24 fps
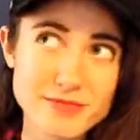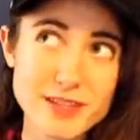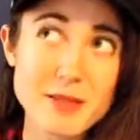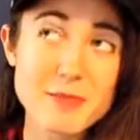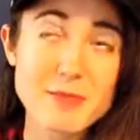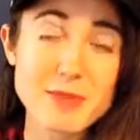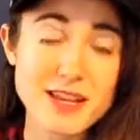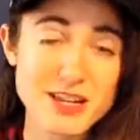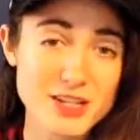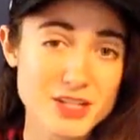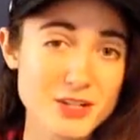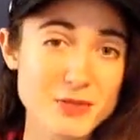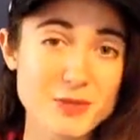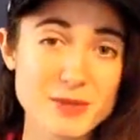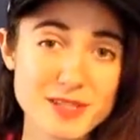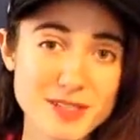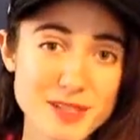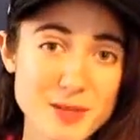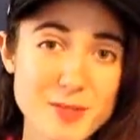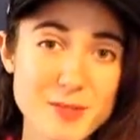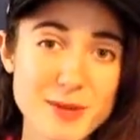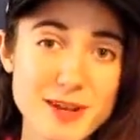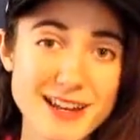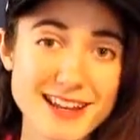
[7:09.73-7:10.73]
impatient with
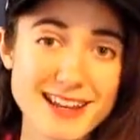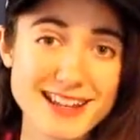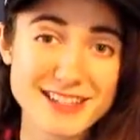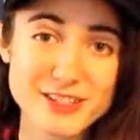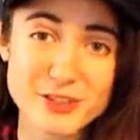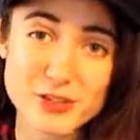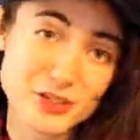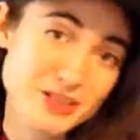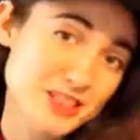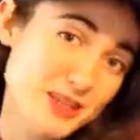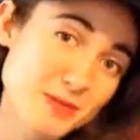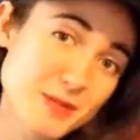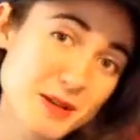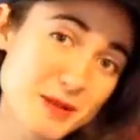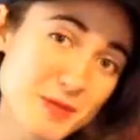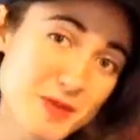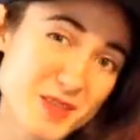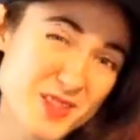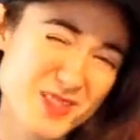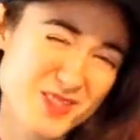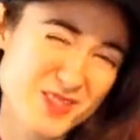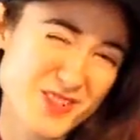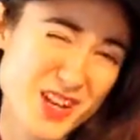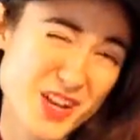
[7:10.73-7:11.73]
somebody as soon as I'm done
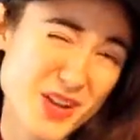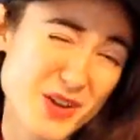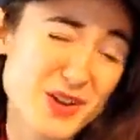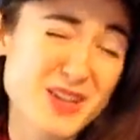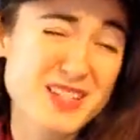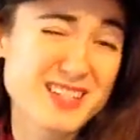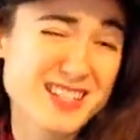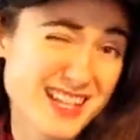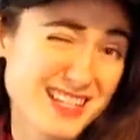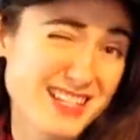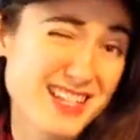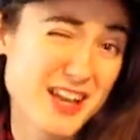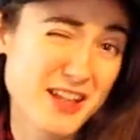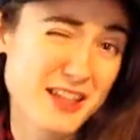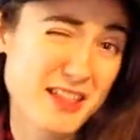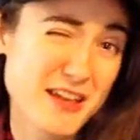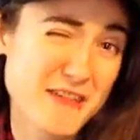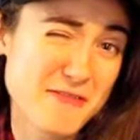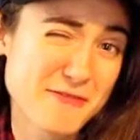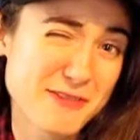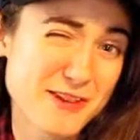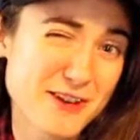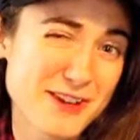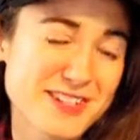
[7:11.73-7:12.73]
with this video, because that's how
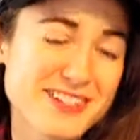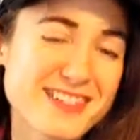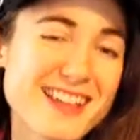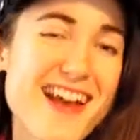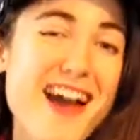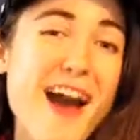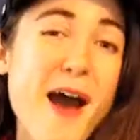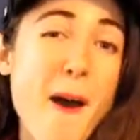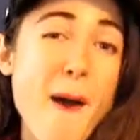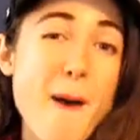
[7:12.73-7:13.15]
life works.